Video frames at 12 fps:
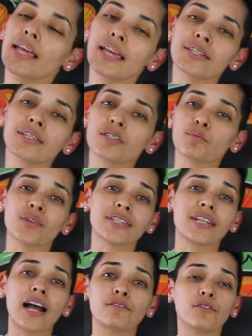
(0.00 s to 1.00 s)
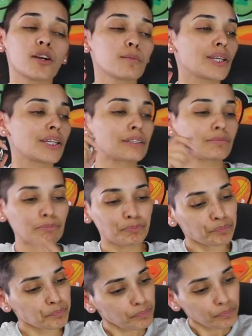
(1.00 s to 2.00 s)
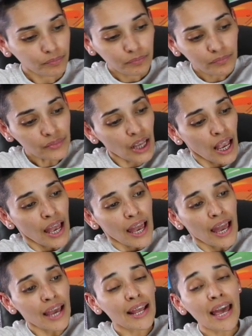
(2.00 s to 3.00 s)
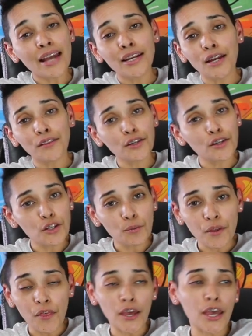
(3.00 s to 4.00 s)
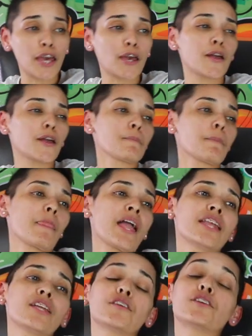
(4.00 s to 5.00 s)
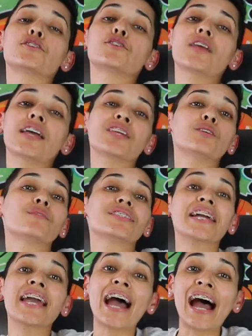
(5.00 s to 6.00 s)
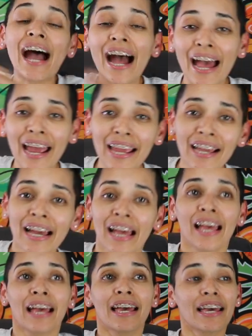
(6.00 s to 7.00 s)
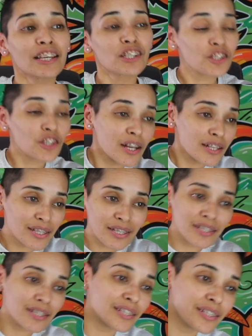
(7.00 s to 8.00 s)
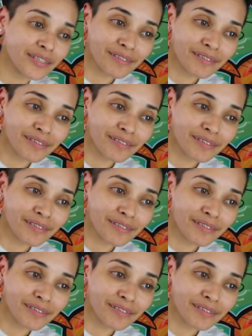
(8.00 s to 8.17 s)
it just was not for me. And it had nothing to do with him. It had nothing to do that he was a guy. It's just,